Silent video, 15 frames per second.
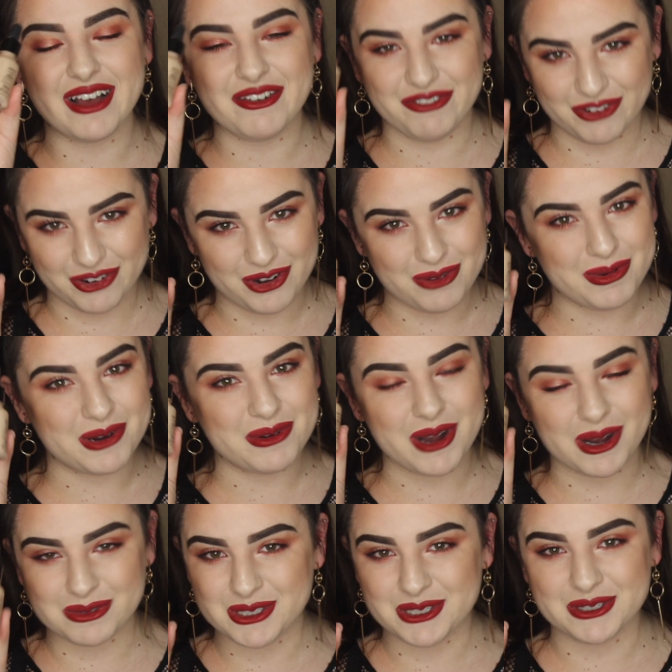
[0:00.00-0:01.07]

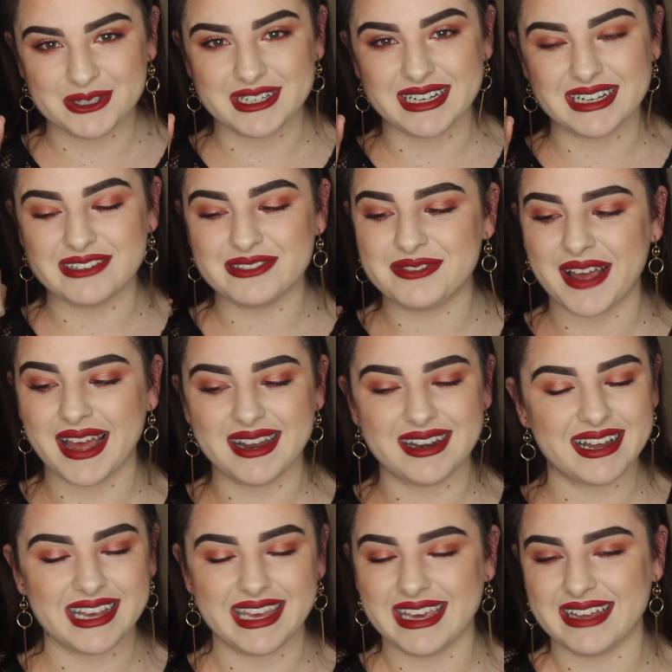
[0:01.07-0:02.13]
affordable alternative, and
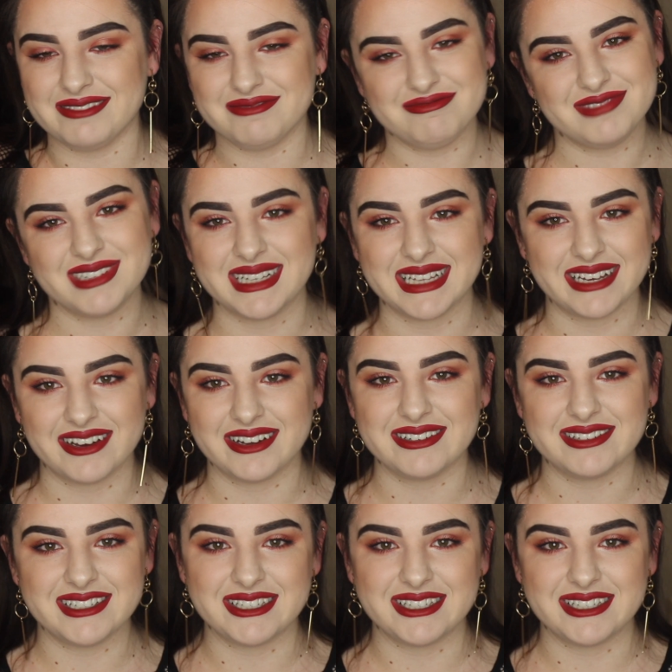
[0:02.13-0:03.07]
again really good.